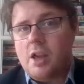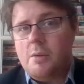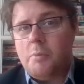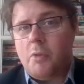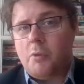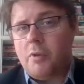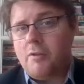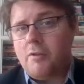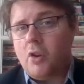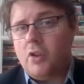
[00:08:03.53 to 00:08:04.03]

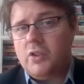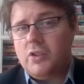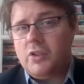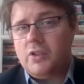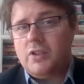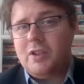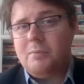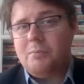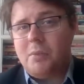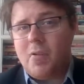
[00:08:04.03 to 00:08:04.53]
But we've also
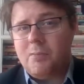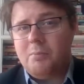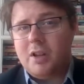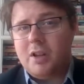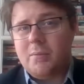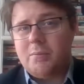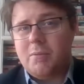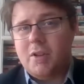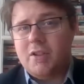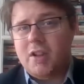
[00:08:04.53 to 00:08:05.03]
seen public
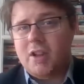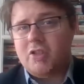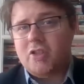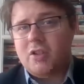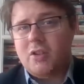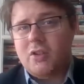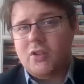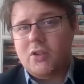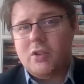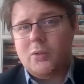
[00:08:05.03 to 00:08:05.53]

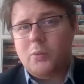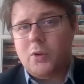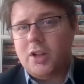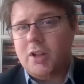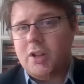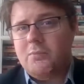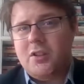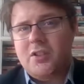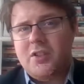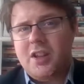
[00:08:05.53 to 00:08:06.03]
petitions. There's one
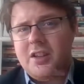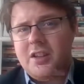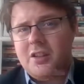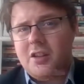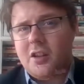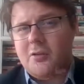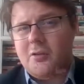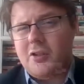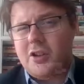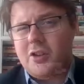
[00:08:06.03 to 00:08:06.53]
in
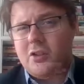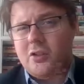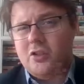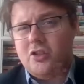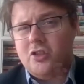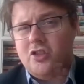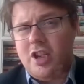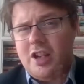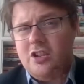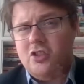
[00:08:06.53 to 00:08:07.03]
particular which is on
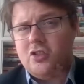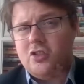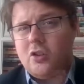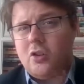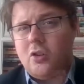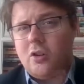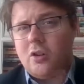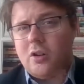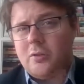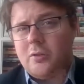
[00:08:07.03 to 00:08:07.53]

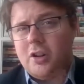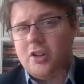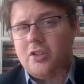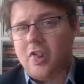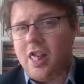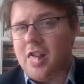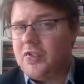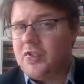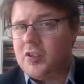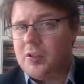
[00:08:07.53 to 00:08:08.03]
change.org, which
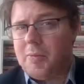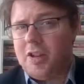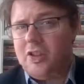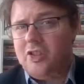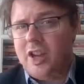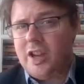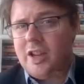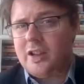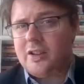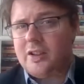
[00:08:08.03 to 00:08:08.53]
last time I
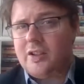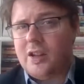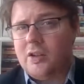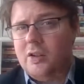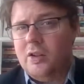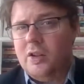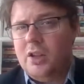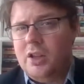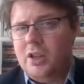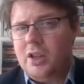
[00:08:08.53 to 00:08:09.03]
checked had
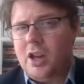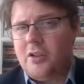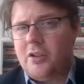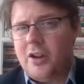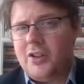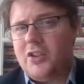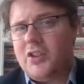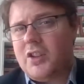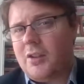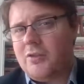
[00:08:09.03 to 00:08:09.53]

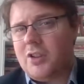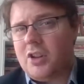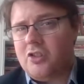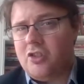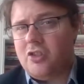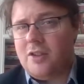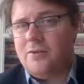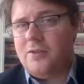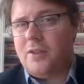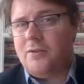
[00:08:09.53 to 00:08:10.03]
around
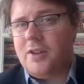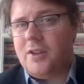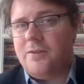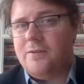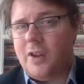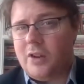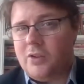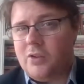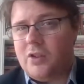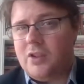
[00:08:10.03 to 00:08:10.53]

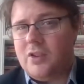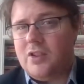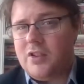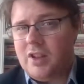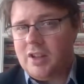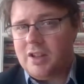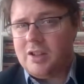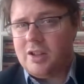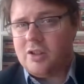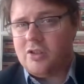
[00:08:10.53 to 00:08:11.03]
750,000
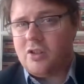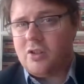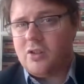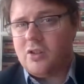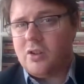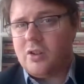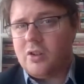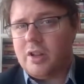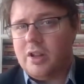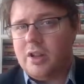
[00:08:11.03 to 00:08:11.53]
signatures
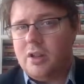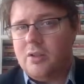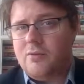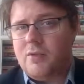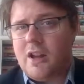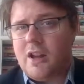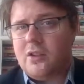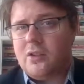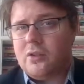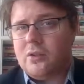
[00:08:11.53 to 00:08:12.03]
on it, and
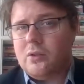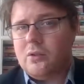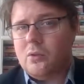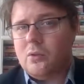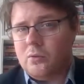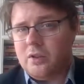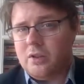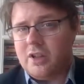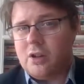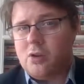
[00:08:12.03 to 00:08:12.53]
that's
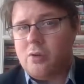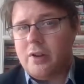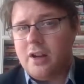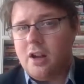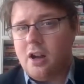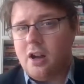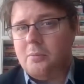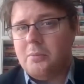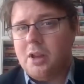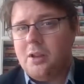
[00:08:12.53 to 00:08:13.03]
only going
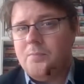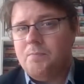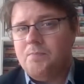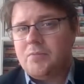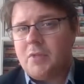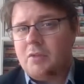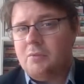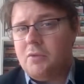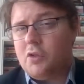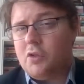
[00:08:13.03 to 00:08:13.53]
up.
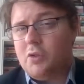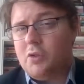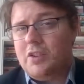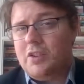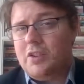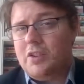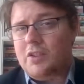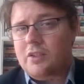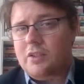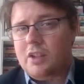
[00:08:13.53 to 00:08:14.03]
There's
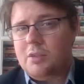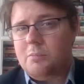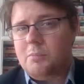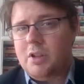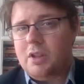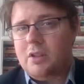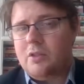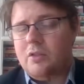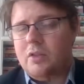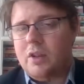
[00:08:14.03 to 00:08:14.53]
recently
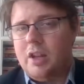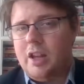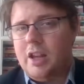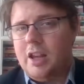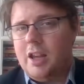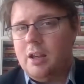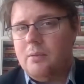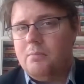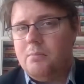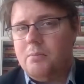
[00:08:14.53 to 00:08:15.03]
been
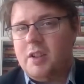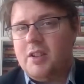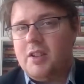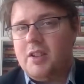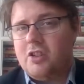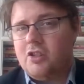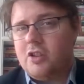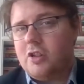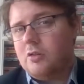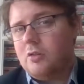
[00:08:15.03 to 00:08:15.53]
a
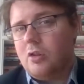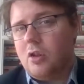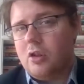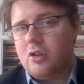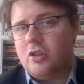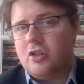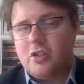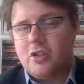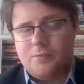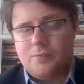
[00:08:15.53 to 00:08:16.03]
petition
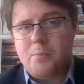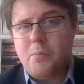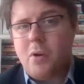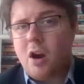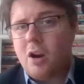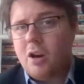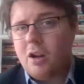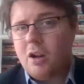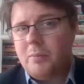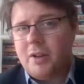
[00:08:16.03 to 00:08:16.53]
launched on the
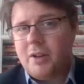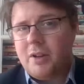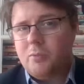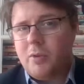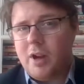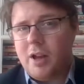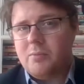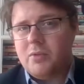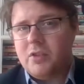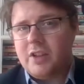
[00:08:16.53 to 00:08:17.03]
Parliament
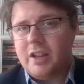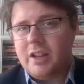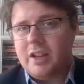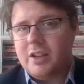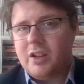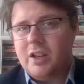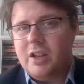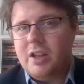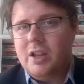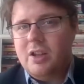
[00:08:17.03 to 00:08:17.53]
website
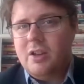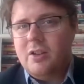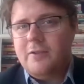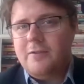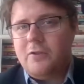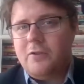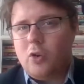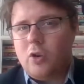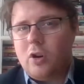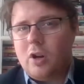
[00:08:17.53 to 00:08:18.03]

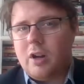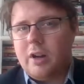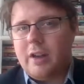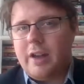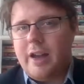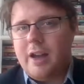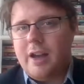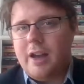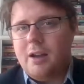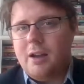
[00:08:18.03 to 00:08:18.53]
for
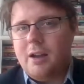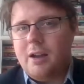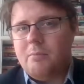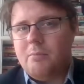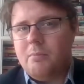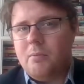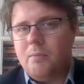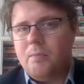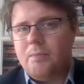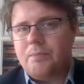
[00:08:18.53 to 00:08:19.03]

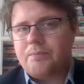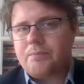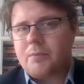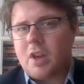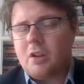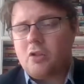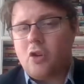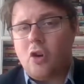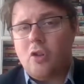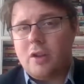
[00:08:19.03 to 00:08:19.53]
um,
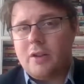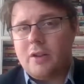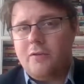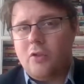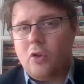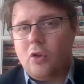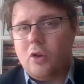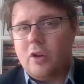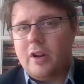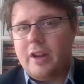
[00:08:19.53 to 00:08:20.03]
calling
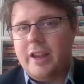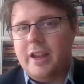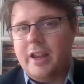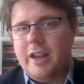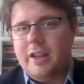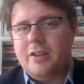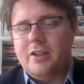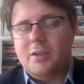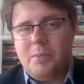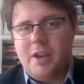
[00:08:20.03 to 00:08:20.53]
for a
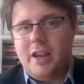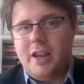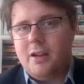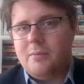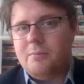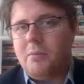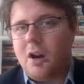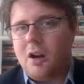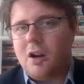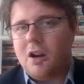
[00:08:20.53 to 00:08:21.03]
debate in
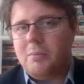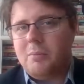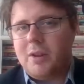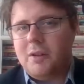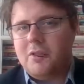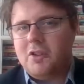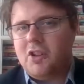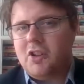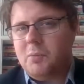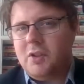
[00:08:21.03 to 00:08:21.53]
Parliament,
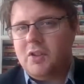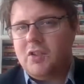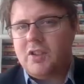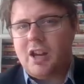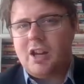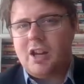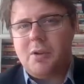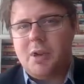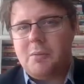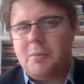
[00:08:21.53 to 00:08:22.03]
which has been
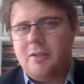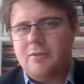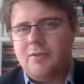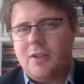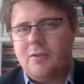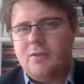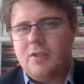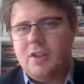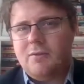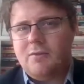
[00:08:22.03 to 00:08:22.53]
signed by about
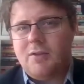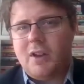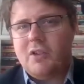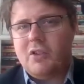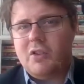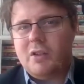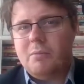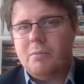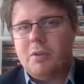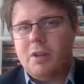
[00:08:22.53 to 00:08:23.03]

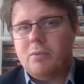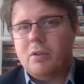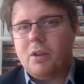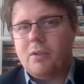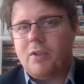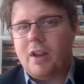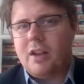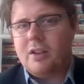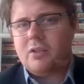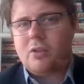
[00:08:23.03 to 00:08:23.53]
15,000 people, and
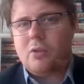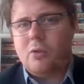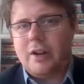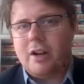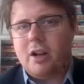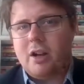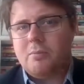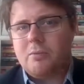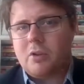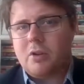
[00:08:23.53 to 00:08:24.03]
that's going
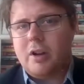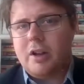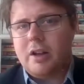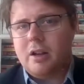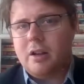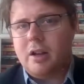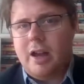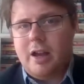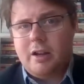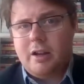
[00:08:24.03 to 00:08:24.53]
up quite
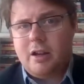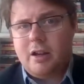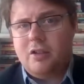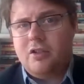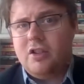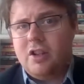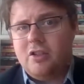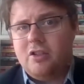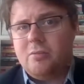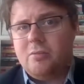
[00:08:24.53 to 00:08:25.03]
uh,
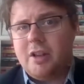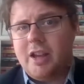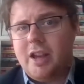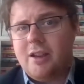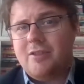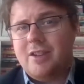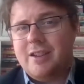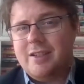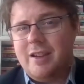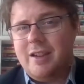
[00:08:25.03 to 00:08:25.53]
considerably
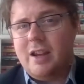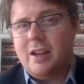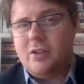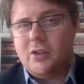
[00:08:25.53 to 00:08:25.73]
every day.